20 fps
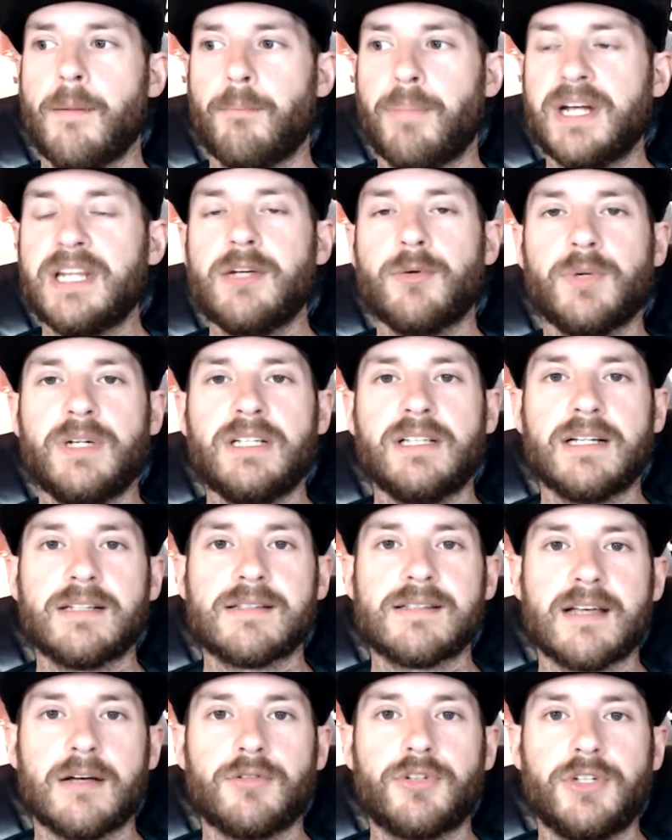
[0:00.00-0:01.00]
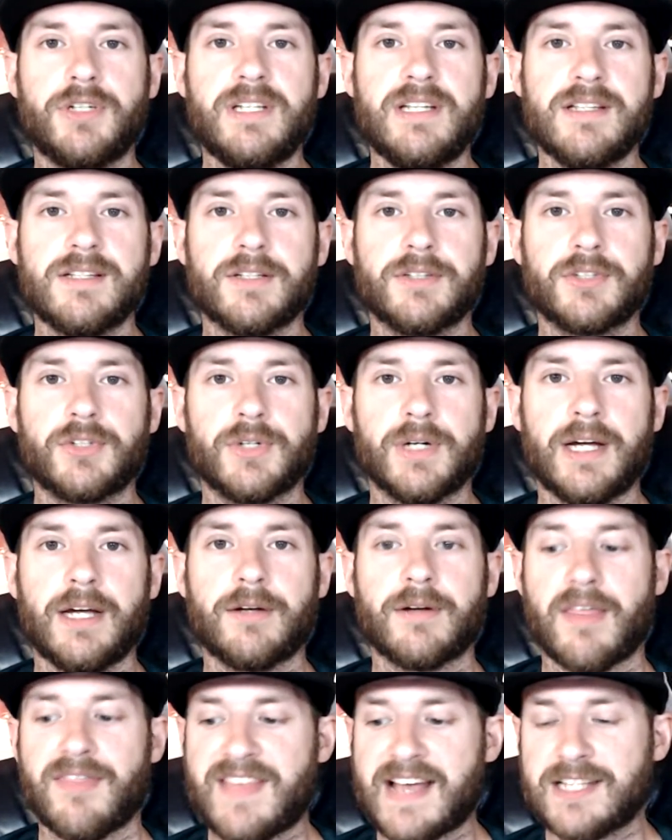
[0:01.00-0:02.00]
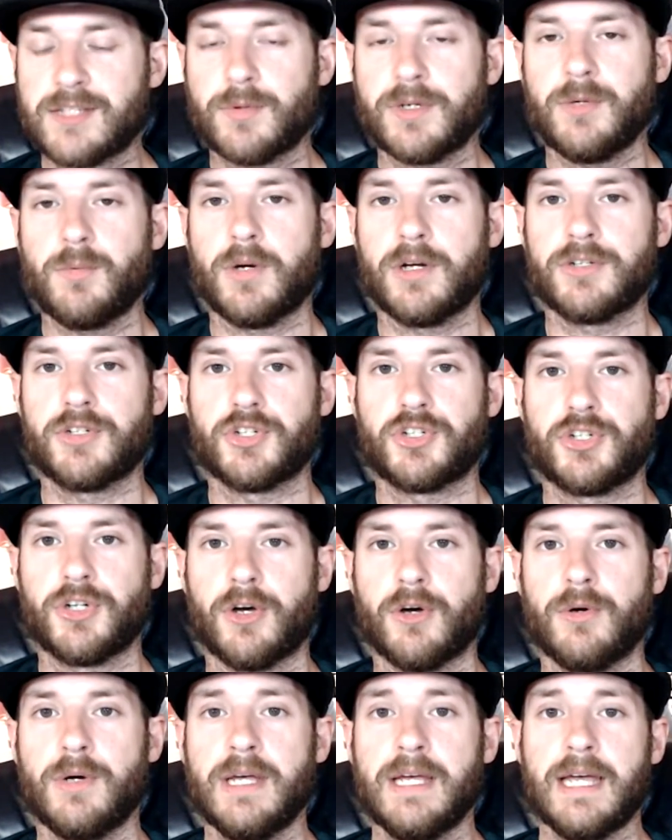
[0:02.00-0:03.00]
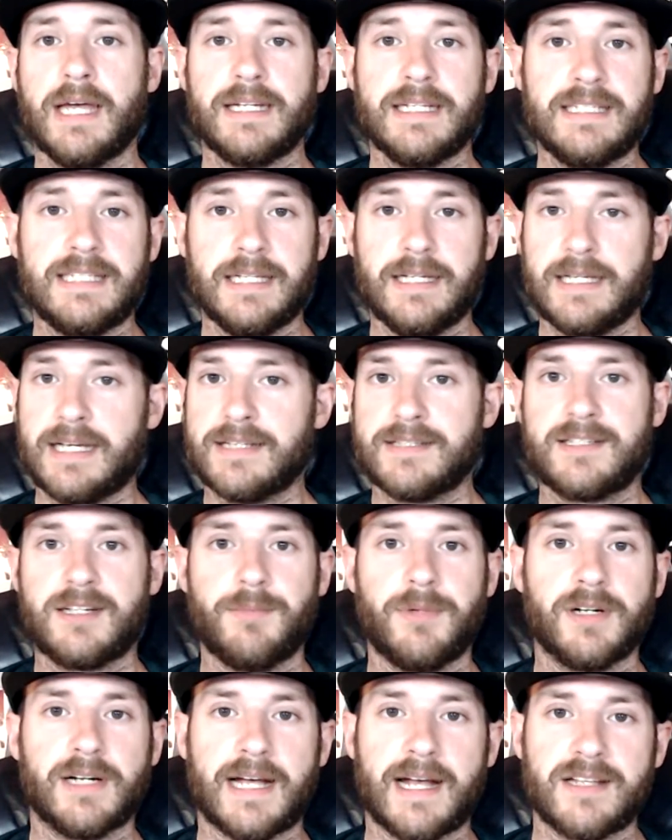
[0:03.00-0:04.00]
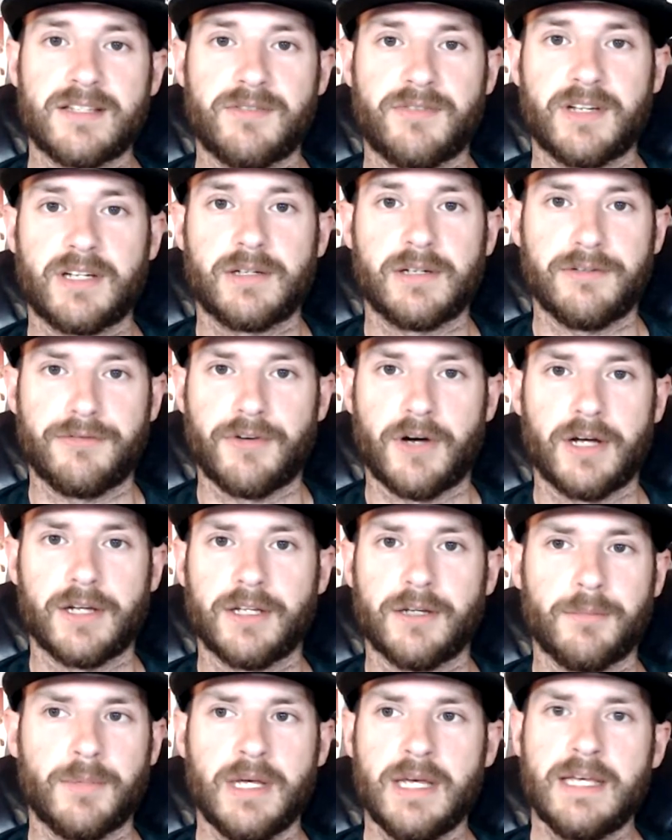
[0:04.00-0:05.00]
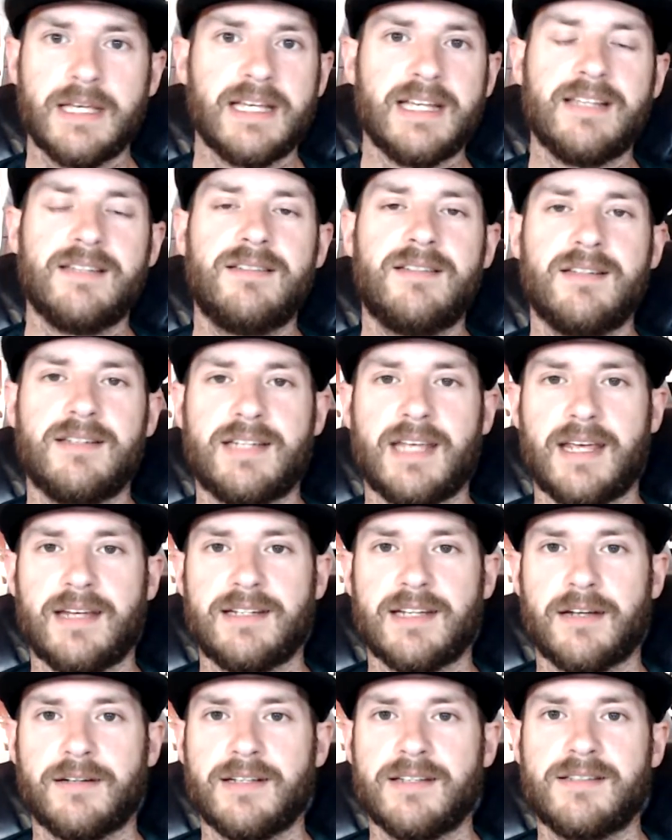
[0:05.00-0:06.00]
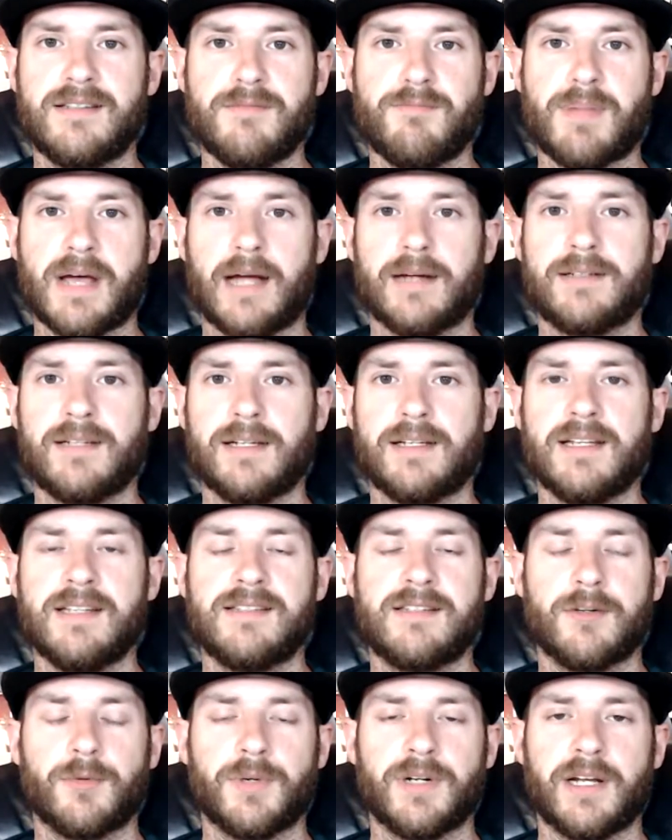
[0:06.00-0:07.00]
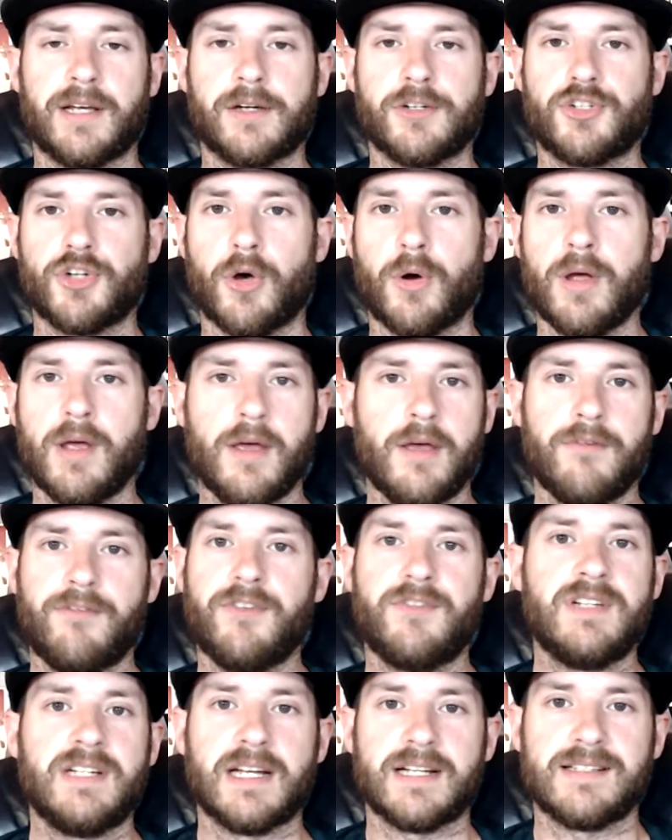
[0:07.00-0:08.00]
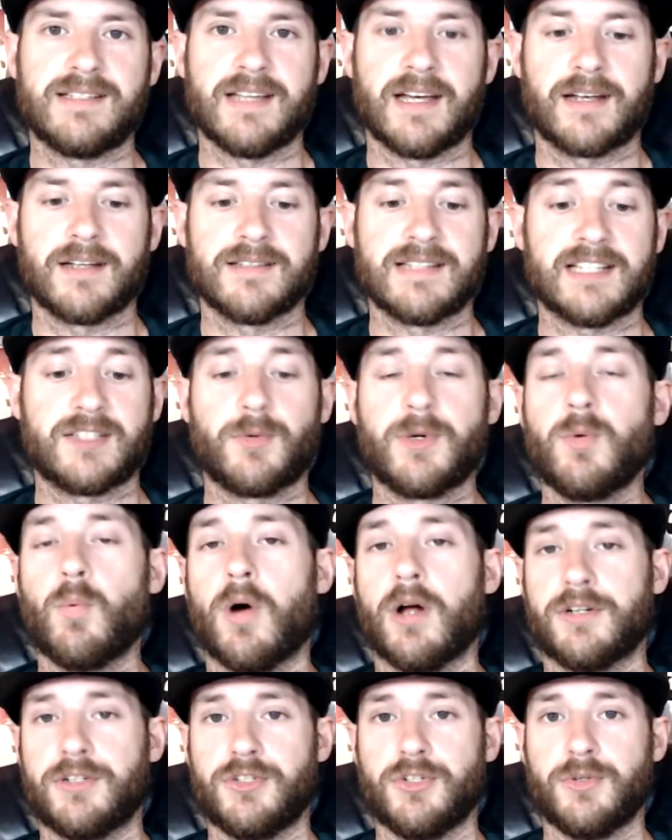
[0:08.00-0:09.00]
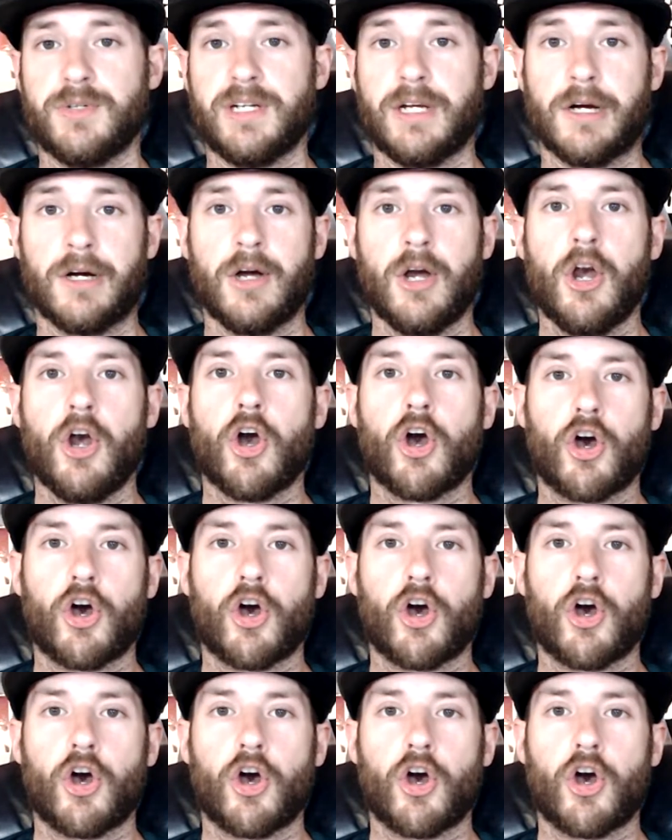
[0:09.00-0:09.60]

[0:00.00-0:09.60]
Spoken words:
But he realizes how good he is on the ground. And that's what he wanted to show. And he did against Damir Hadzevik, and he fought him. Instant takedown, instant back take, instant rear naked choke, 59 seconds. That's what he wanted to do here.